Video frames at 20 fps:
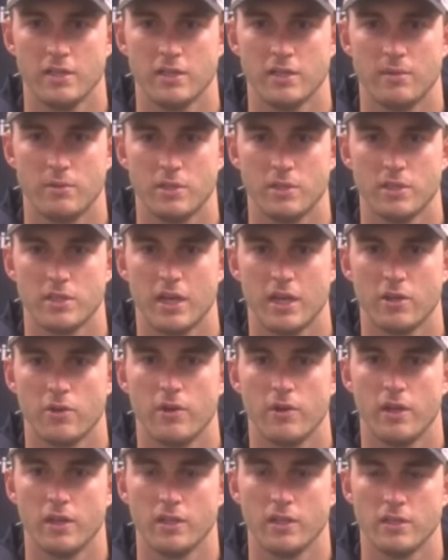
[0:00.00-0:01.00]
and I'm just
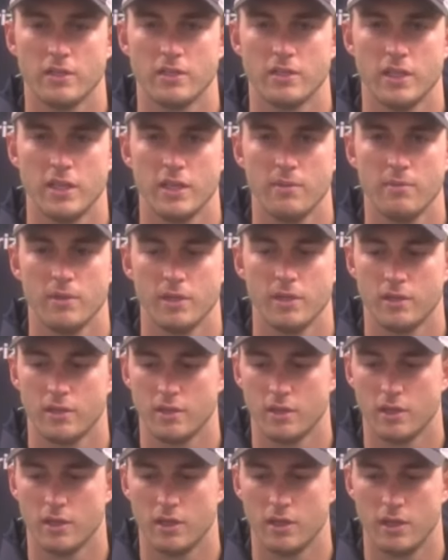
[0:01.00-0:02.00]
echoing it to the team
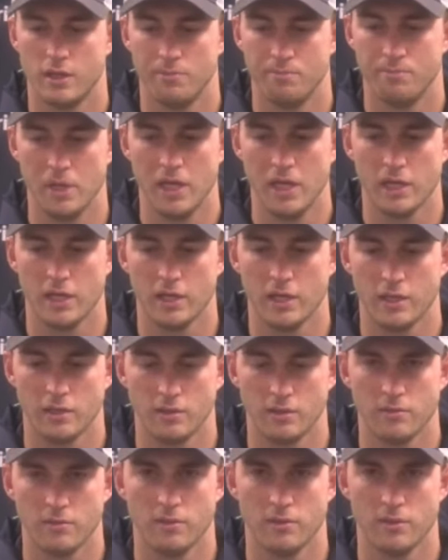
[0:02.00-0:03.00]
and making